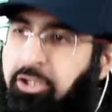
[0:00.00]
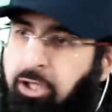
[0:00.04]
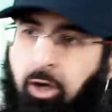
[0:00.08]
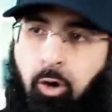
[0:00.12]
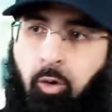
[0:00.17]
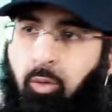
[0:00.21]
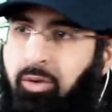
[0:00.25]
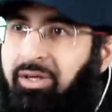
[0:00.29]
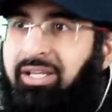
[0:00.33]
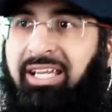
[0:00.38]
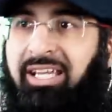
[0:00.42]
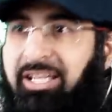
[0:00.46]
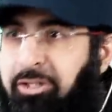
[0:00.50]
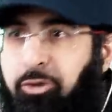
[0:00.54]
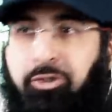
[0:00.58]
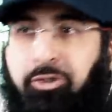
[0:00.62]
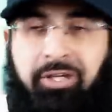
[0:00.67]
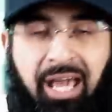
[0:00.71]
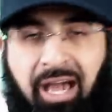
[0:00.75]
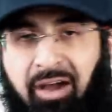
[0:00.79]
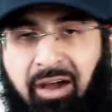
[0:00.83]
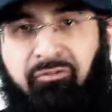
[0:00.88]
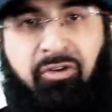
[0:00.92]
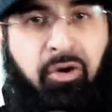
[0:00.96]
You don't need to
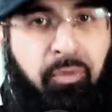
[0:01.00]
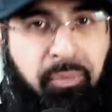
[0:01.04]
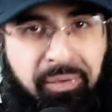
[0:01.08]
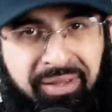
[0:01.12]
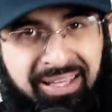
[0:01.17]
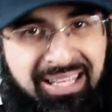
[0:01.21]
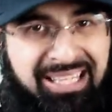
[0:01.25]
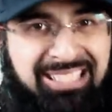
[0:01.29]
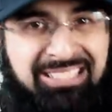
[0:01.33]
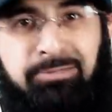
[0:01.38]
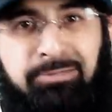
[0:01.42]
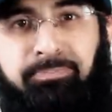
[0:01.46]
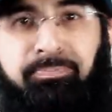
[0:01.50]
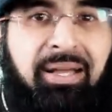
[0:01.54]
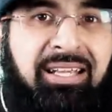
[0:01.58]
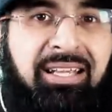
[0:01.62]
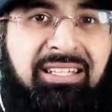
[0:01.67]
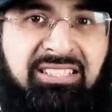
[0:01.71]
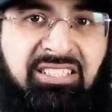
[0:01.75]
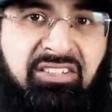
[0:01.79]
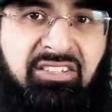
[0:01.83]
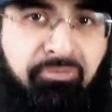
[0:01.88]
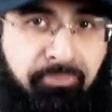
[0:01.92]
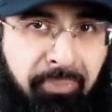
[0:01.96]
get a very
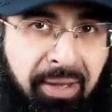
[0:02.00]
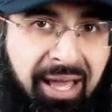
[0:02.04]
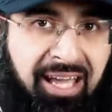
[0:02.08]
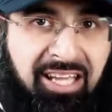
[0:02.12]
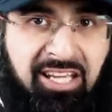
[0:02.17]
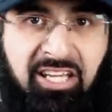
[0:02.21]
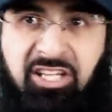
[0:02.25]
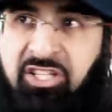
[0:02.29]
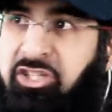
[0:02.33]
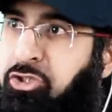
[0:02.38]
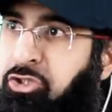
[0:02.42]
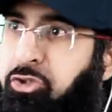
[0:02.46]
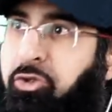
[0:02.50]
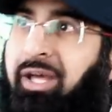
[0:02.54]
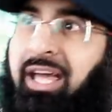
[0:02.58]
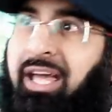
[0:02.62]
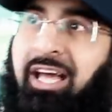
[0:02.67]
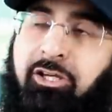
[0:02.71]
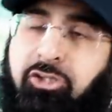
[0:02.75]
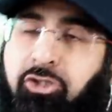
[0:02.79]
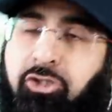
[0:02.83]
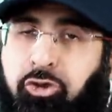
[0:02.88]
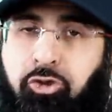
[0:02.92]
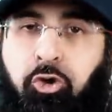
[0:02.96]
expensive package to
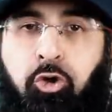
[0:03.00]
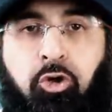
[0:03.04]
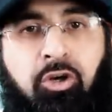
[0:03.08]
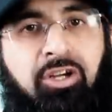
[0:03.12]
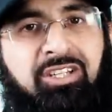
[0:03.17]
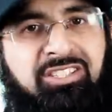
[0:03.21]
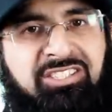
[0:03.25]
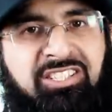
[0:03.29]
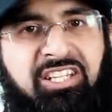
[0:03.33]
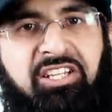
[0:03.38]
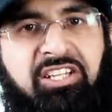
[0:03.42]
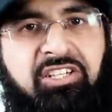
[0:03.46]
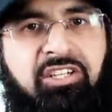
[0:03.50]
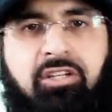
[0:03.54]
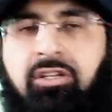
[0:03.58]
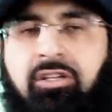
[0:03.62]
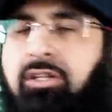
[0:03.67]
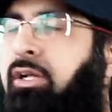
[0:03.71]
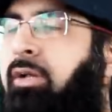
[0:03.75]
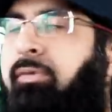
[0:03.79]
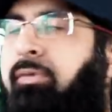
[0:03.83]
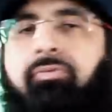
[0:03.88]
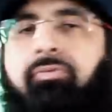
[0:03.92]
get a stronger signal.